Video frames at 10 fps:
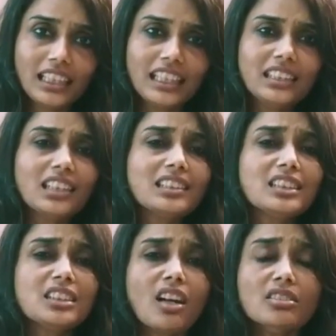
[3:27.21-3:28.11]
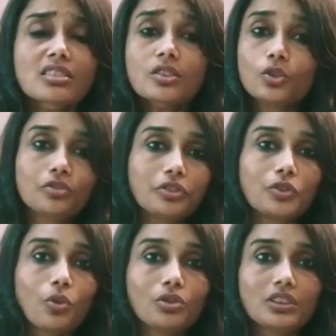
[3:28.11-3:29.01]
It has tons of
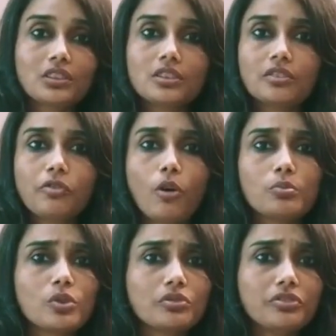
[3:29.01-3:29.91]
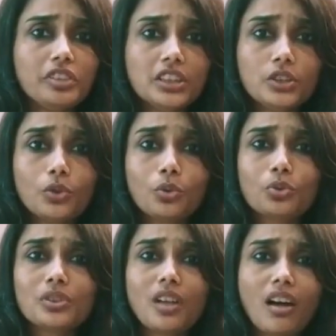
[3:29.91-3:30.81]
resources in the forms of
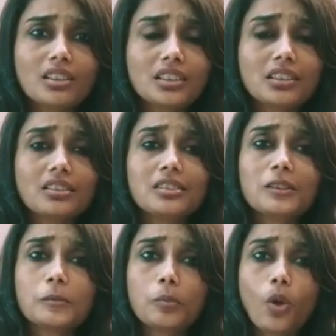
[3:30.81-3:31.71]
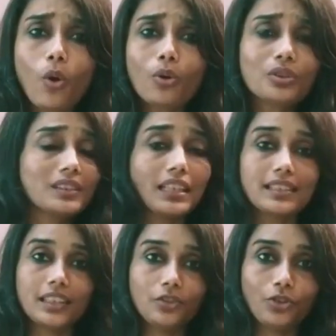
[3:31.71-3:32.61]
videos, articles, blogs, et
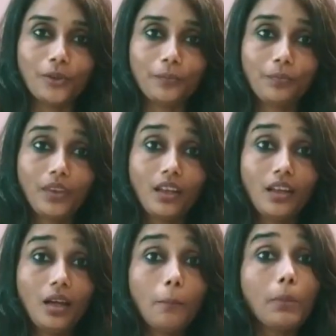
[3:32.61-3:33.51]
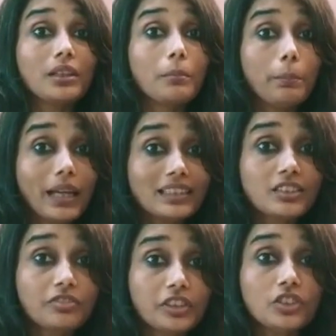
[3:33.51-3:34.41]
cetera. But the best
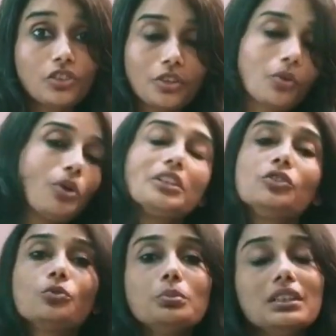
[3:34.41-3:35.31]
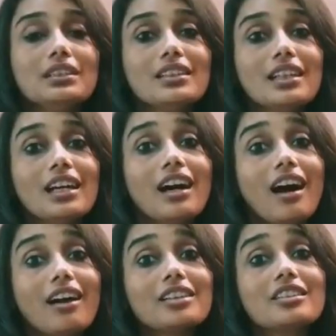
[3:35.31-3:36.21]
feature, according to me,
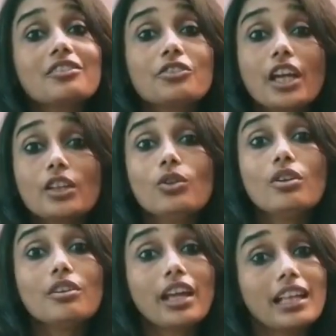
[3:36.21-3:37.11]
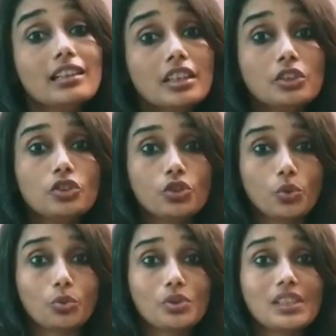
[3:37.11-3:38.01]
are the regular health-in
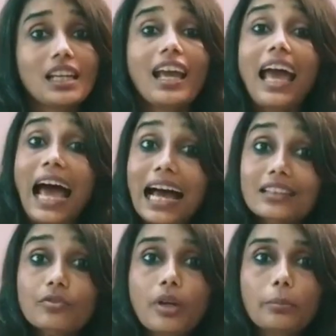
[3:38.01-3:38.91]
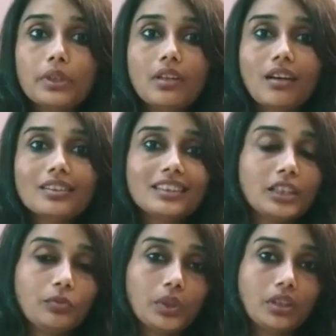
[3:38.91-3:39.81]
shows and webinars
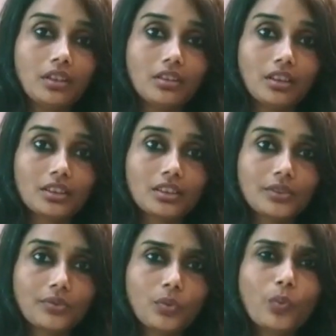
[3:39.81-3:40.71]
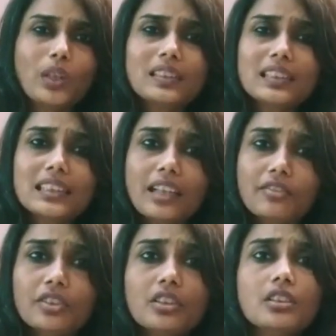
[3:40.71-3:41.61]
that we conduct, where
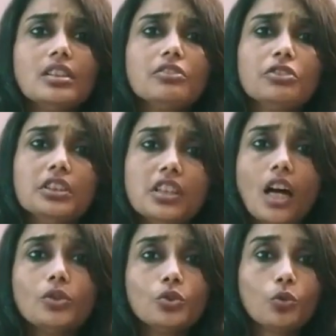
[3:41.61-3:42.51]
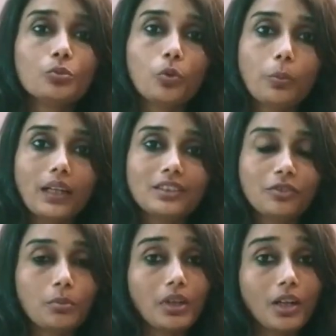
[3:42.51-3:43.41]
several renowned homeopaths
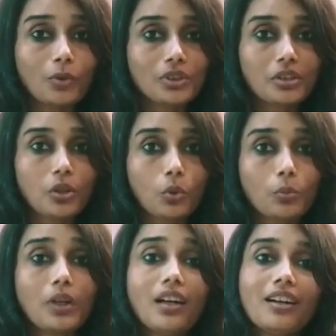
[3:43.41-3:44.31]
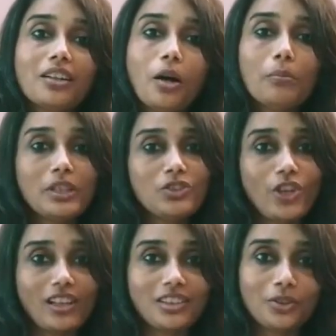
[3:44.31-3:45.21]
from around the globe come and
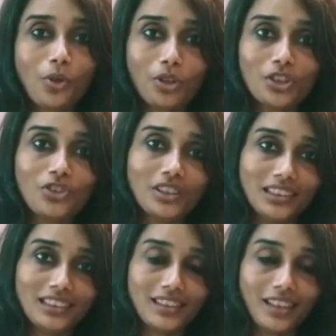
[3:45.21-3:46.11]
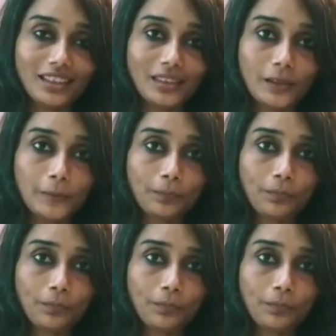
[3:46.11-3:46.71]
share their knowledge and insights.